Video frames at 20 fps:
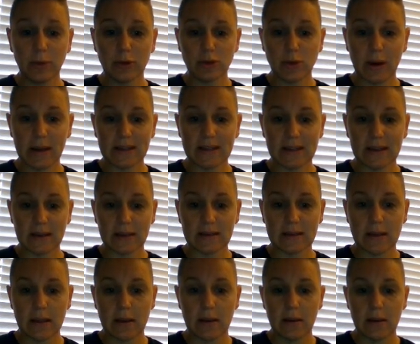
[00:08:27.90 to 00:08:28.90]
April
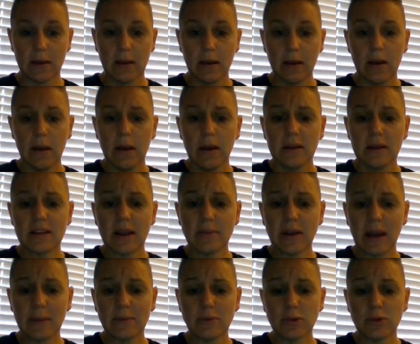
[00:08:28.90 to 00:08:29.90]
26th.
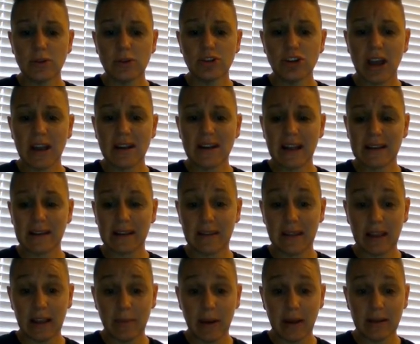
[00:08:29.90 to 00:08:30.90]
Sometimes when you're trying not
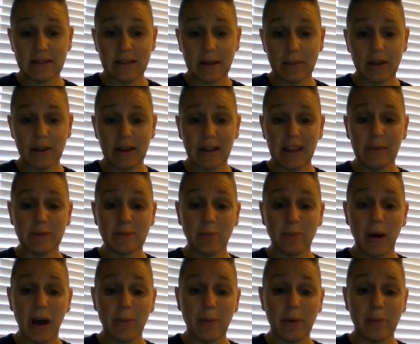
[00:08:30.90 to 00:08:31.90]
to think about something, it
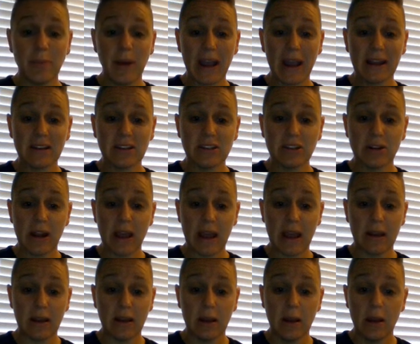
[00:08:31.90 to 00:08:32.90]
keeps popping back into your
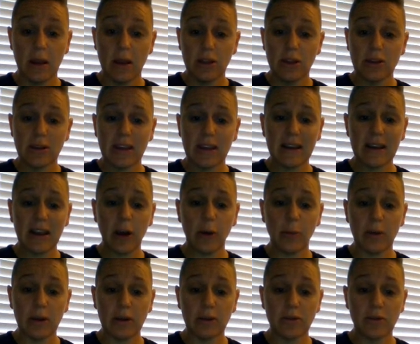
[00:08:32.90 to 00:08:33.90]
head. You can't
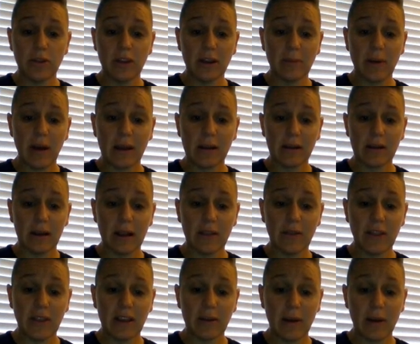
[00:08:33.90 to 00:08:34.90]
help it. You think about it
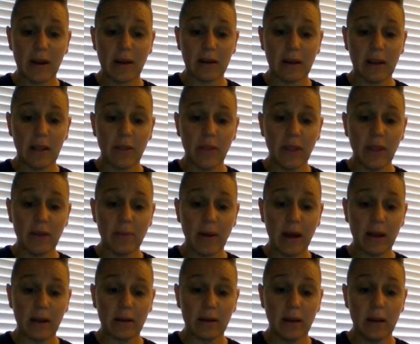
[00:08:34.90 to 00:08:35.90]
and think about it and think
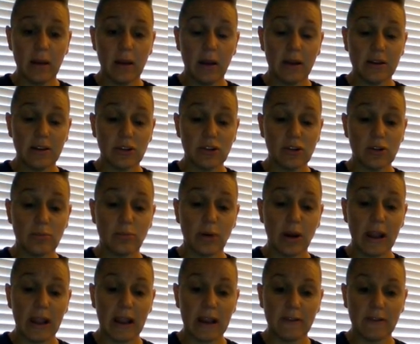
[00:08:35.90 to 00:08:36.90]
about it until your
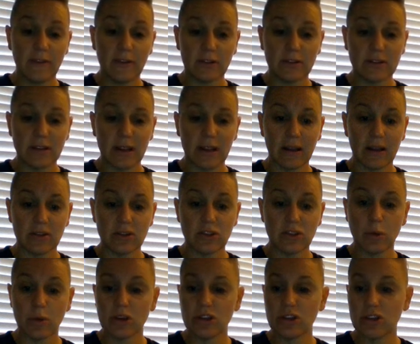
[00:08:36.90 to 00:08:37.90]
brain feels like a
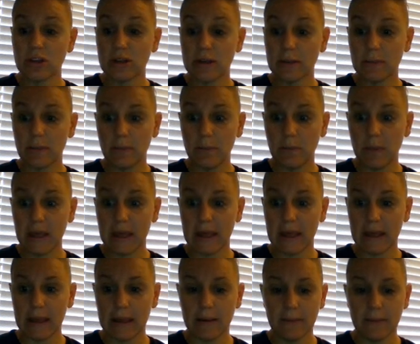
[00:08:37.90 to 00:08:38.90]
squished
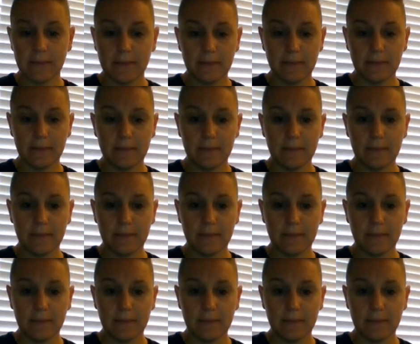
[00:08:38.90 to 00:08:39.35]
pea.